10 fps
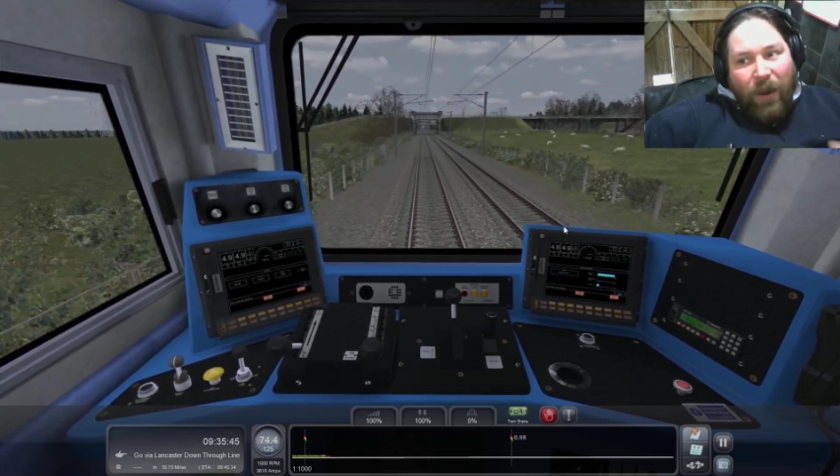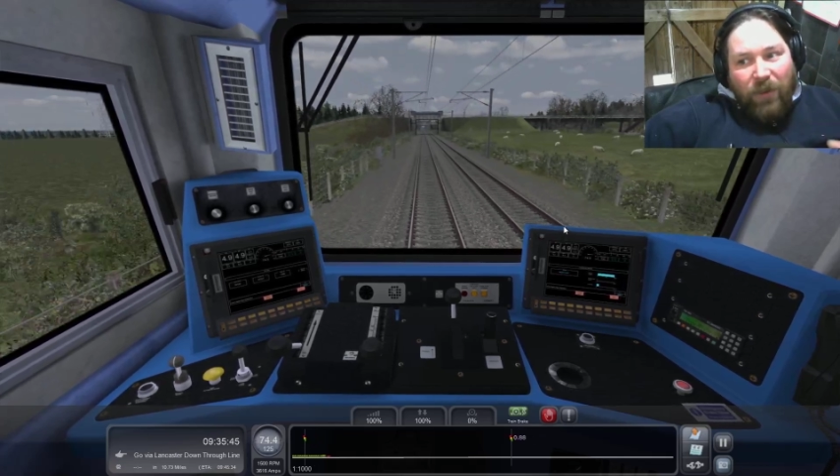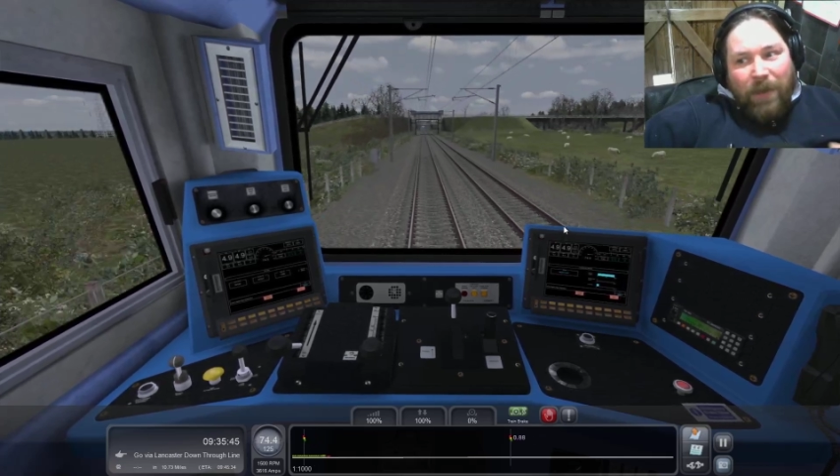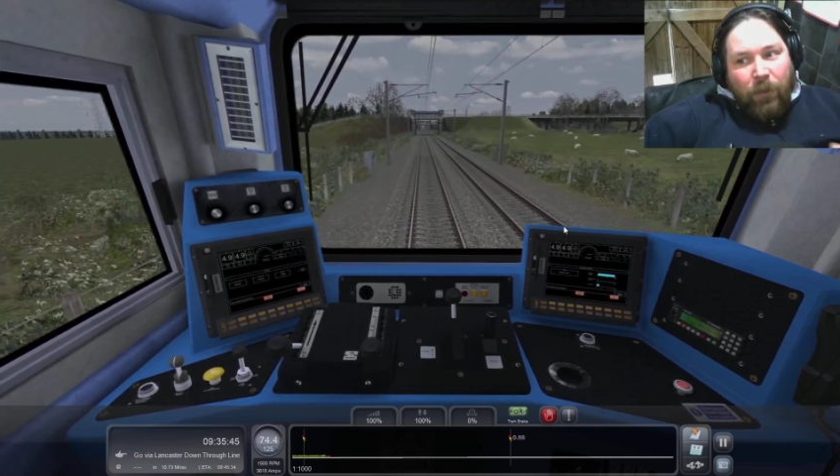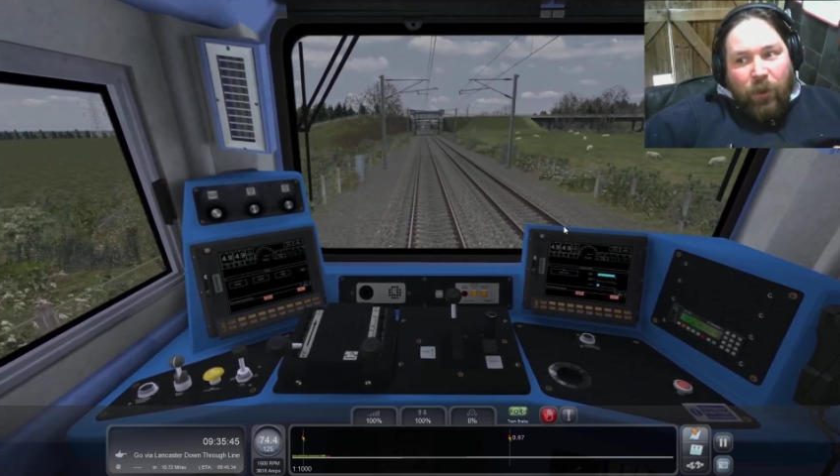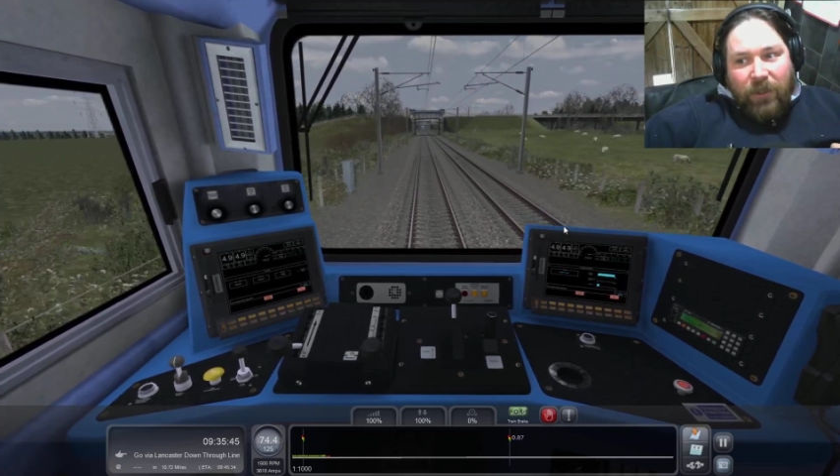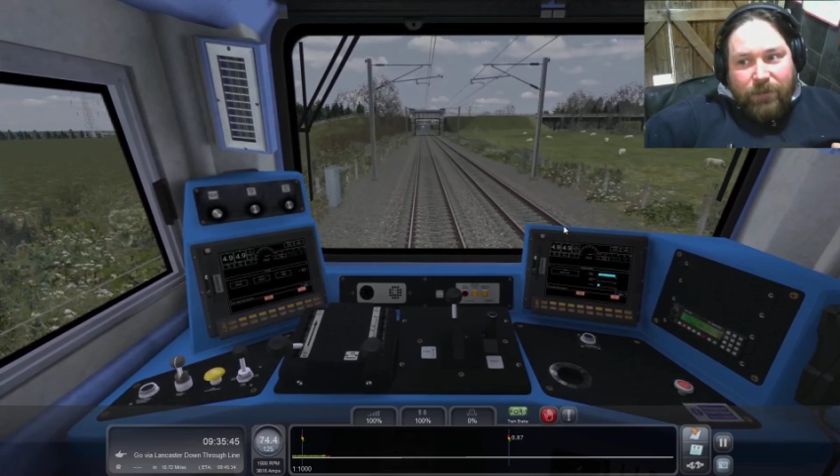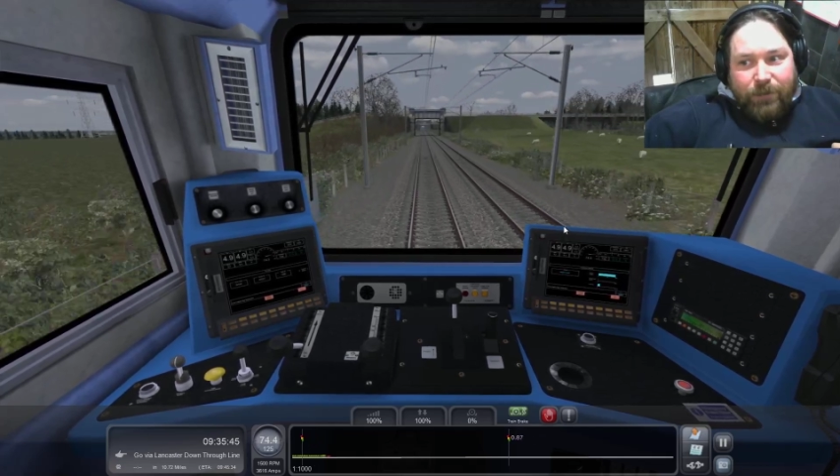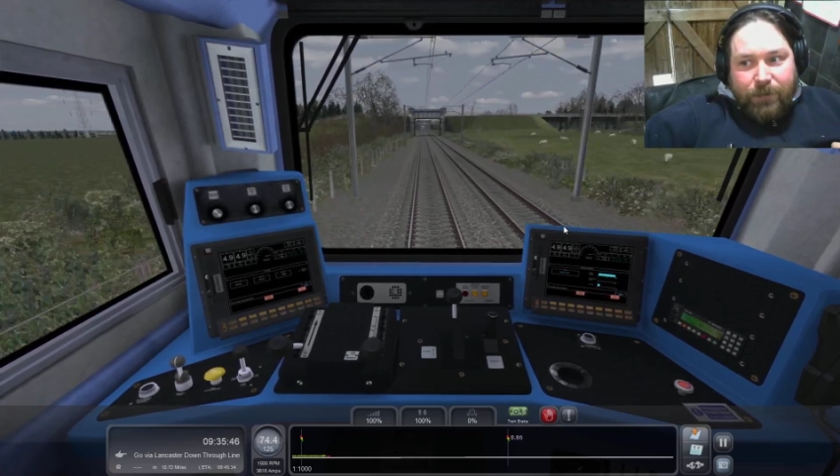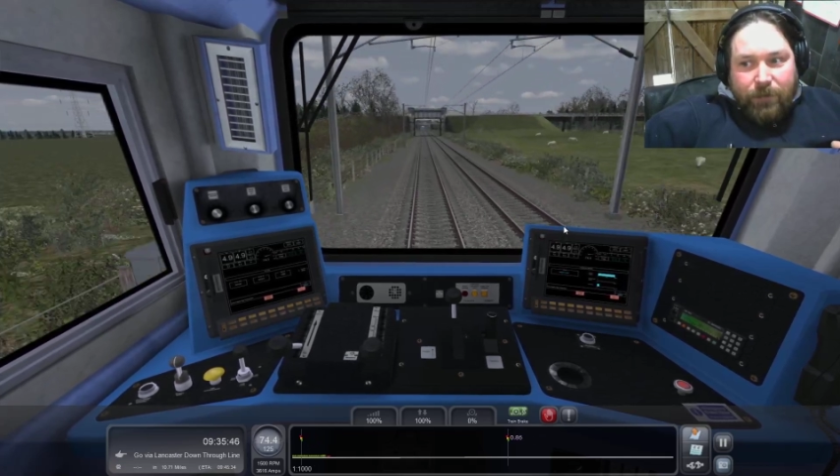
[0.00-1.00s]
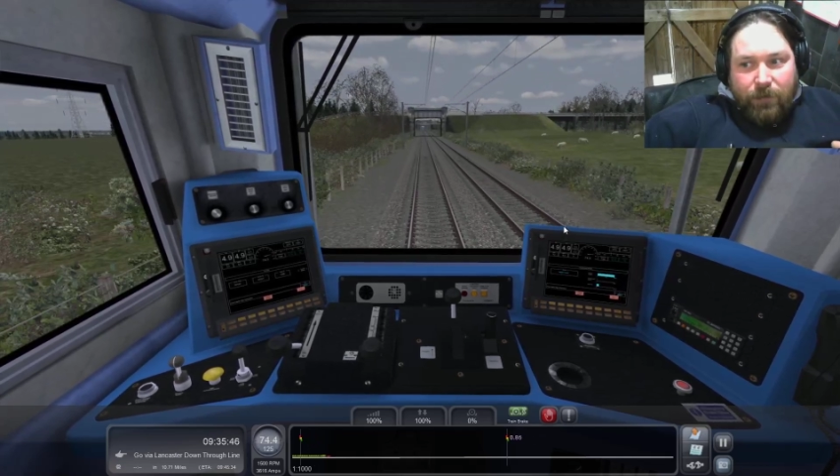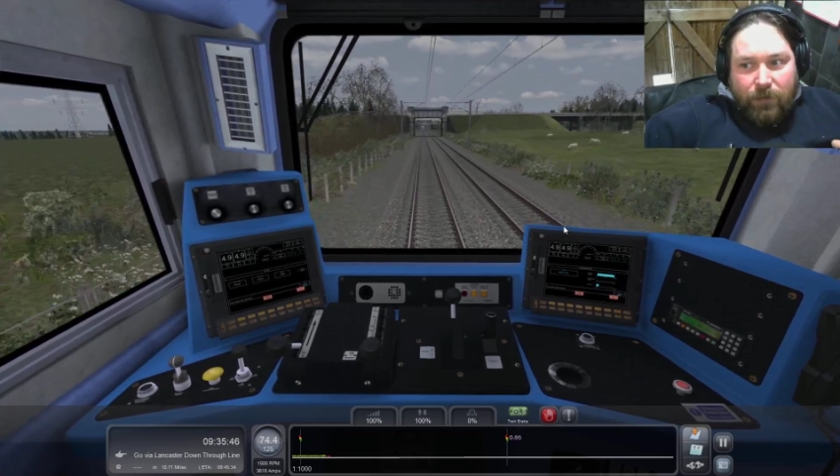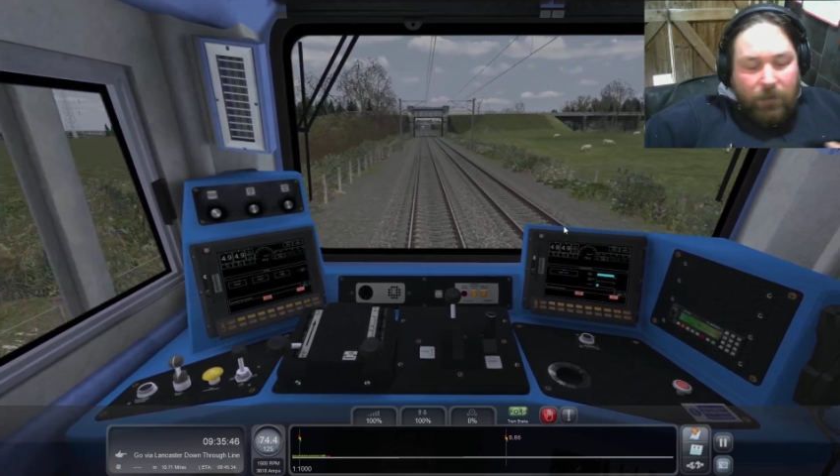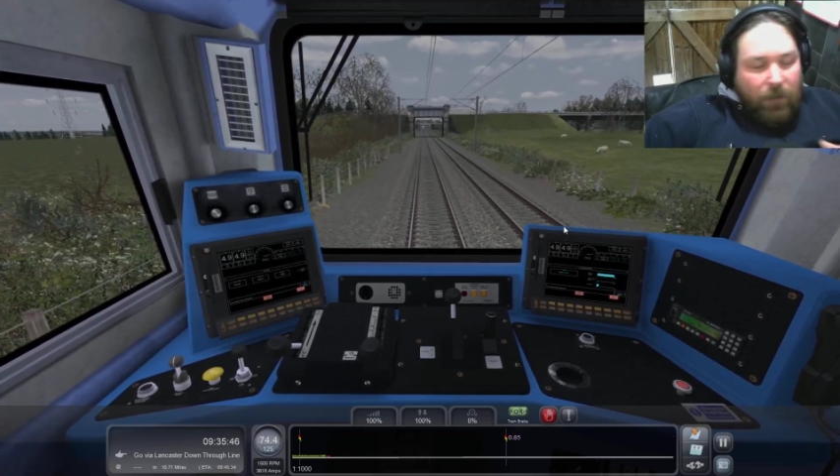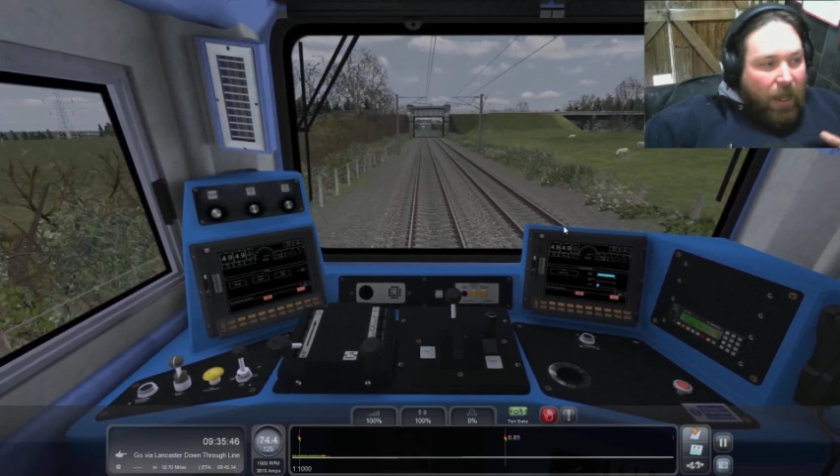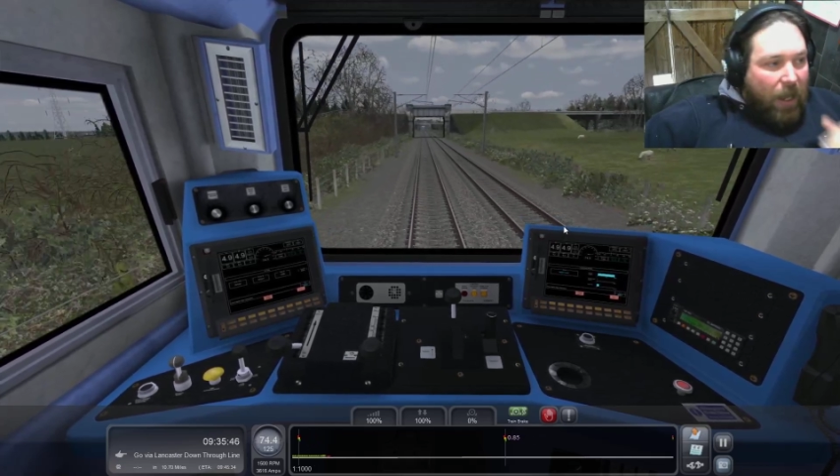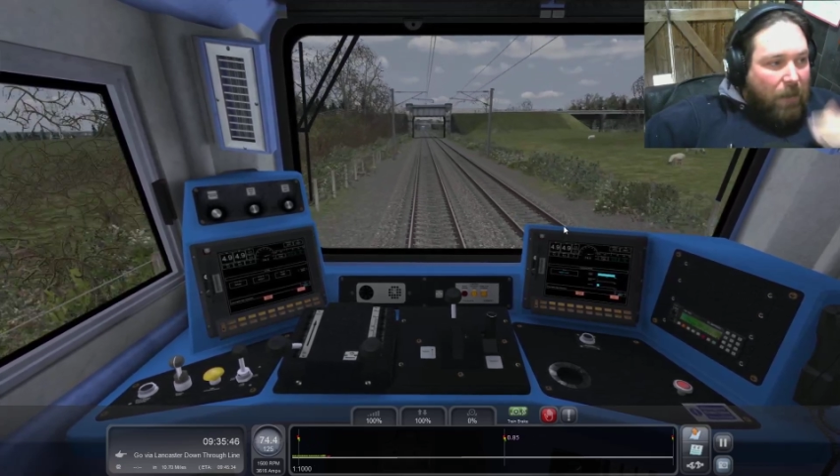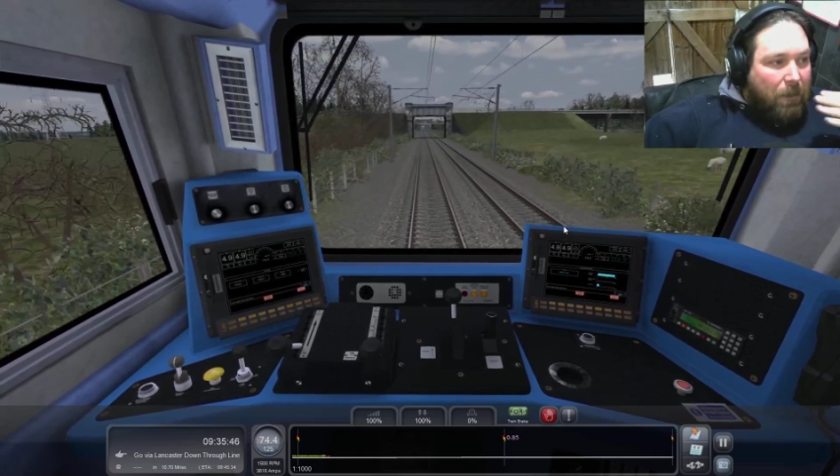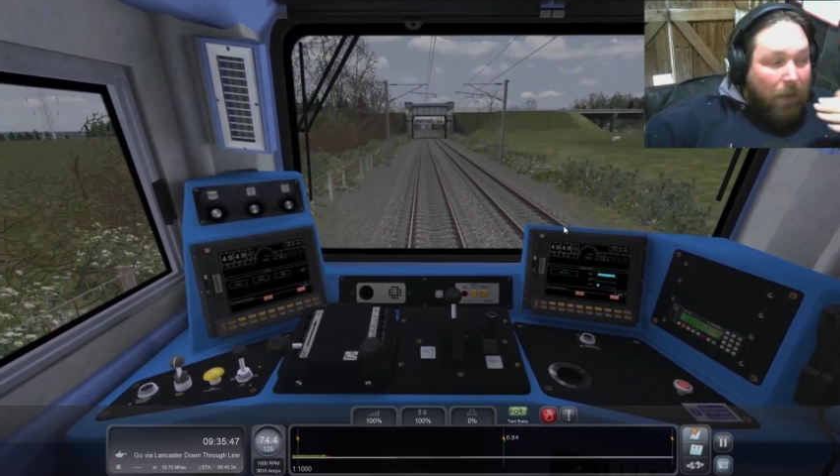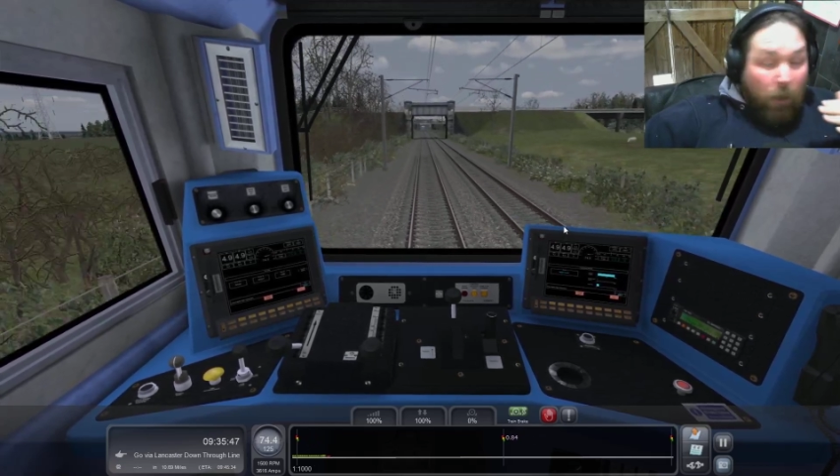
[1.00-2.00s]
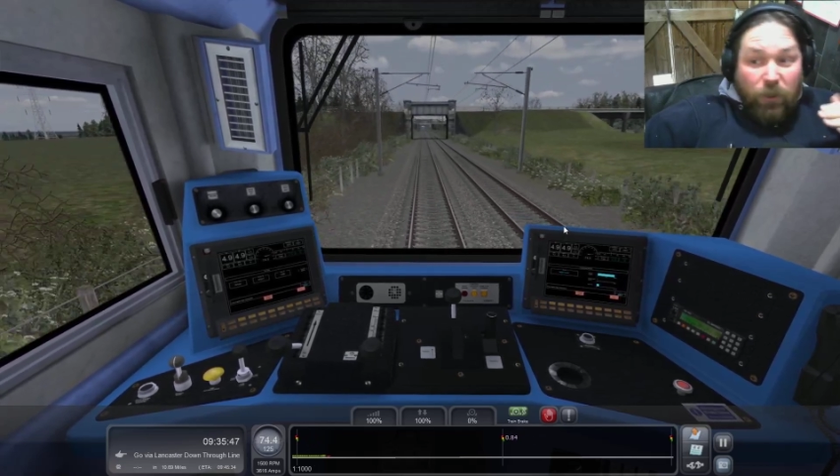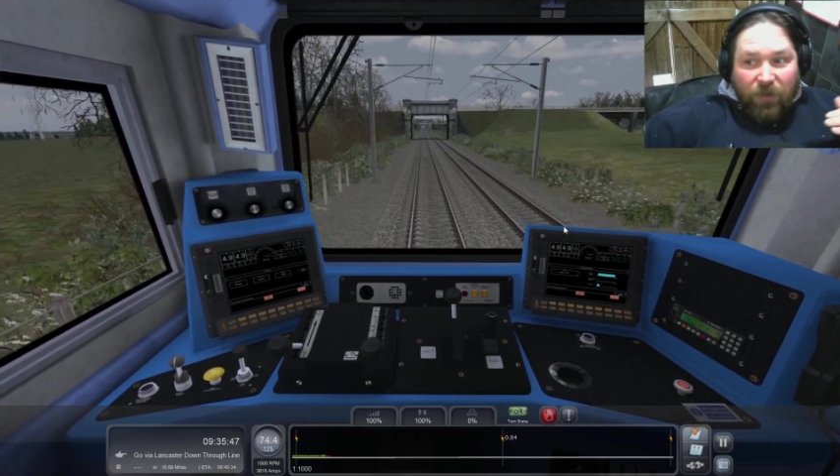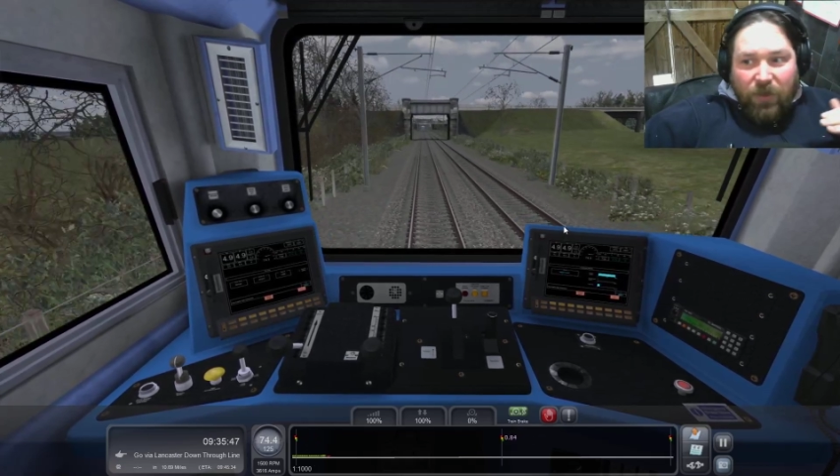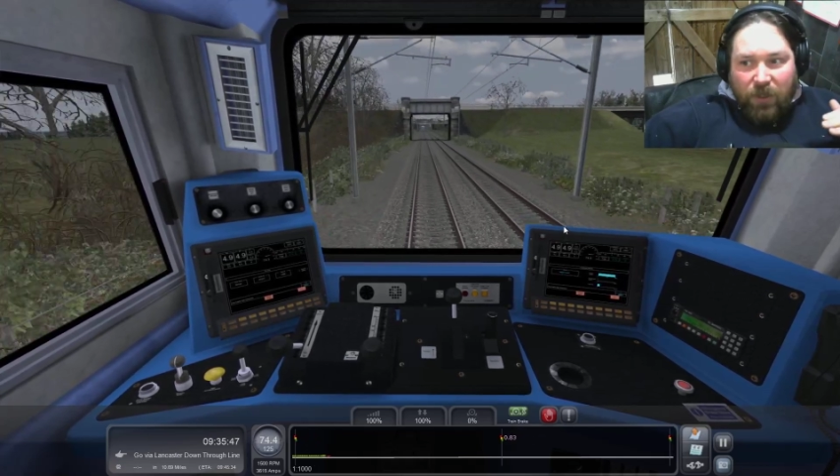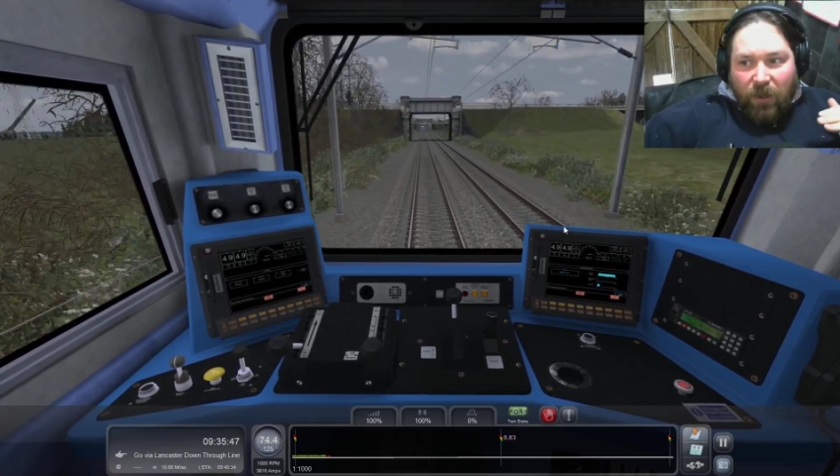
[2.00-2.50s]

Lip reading: memory most of the time.